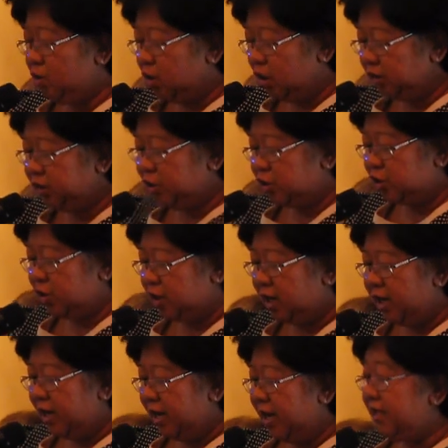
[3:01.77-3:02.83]
culture
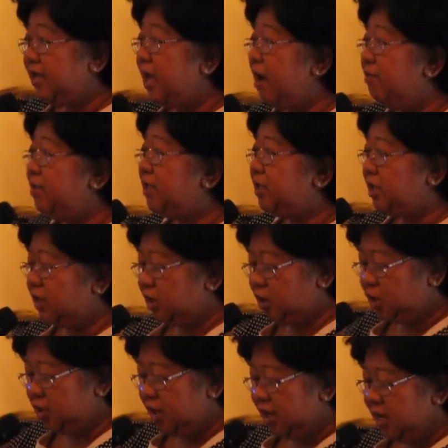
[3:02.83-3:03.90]
and
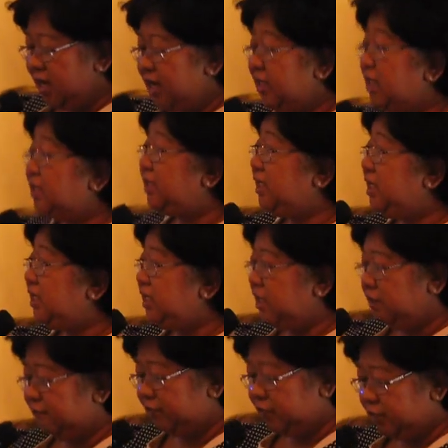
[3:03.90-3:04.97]
heritage in the city
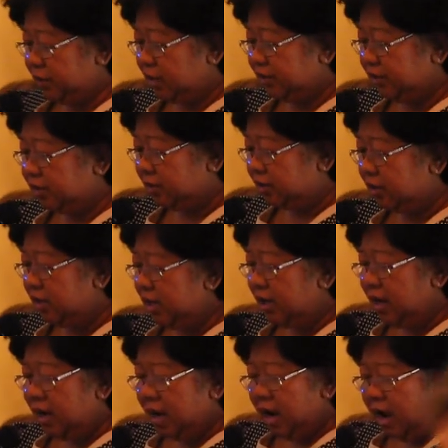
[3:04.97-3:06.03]
of Toronto,
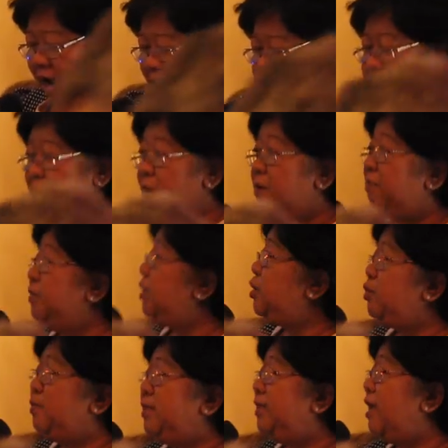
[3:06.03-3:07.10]
I hope that
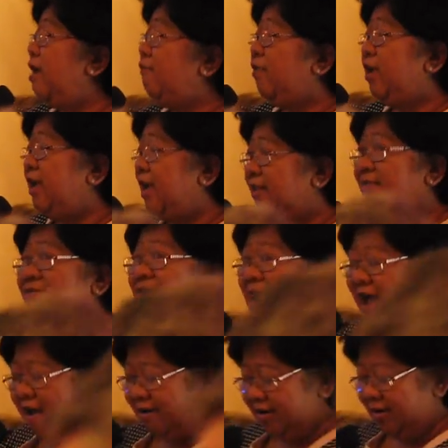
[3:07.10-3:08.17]
you will never get
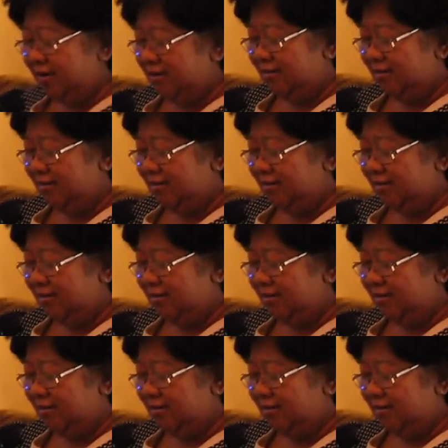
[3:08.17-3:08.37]
tired